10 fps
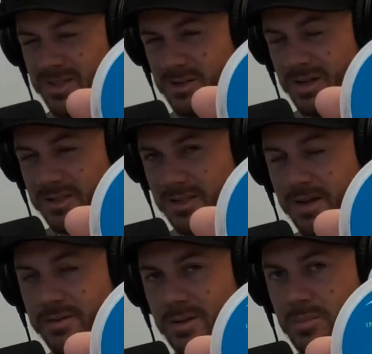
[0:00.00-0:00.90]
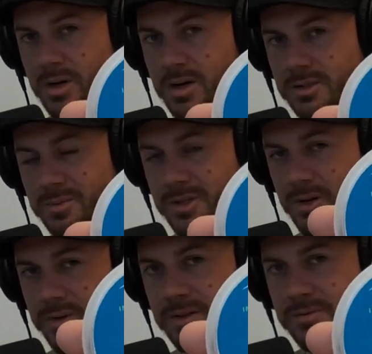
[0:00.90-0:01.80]
And it's like $70, but you
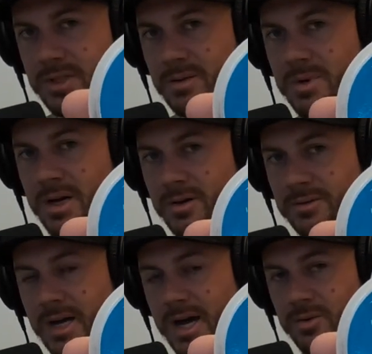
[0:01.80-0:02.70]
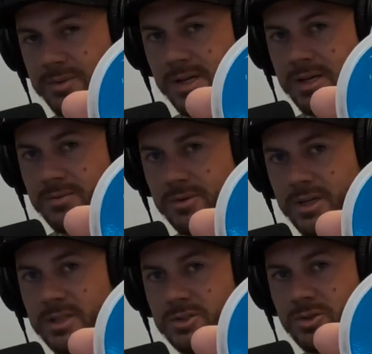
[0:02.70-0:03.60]
don't need 50-pound, I don't think, for
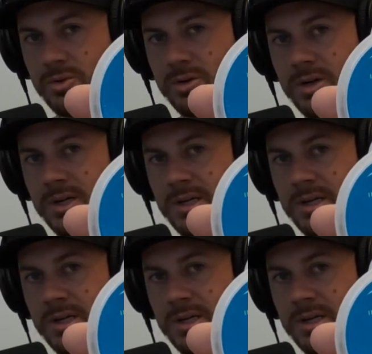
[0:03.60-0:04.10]
inshore.